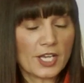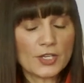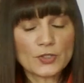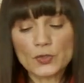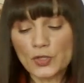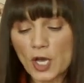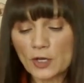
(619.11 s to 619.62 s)

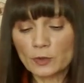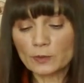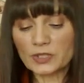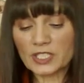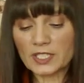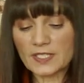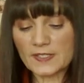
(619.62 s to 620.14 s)
so not
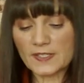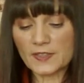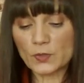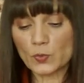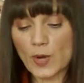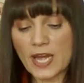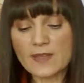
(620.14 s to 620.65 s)
only is it
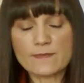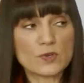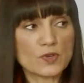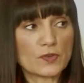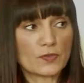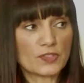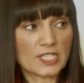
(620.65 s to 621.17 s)
the right
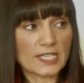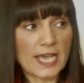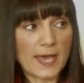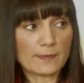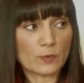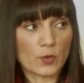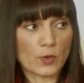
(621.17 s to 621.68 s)
move to
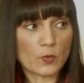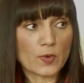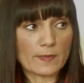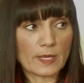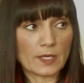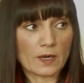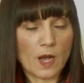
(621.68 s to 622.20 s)
get more
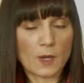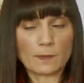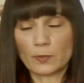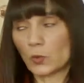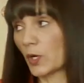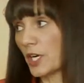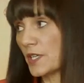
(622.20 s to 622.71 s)
women on
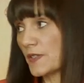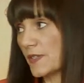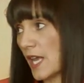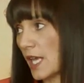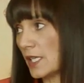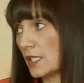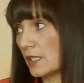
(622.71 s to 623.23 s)
boards
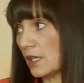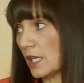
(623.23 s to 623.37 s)
and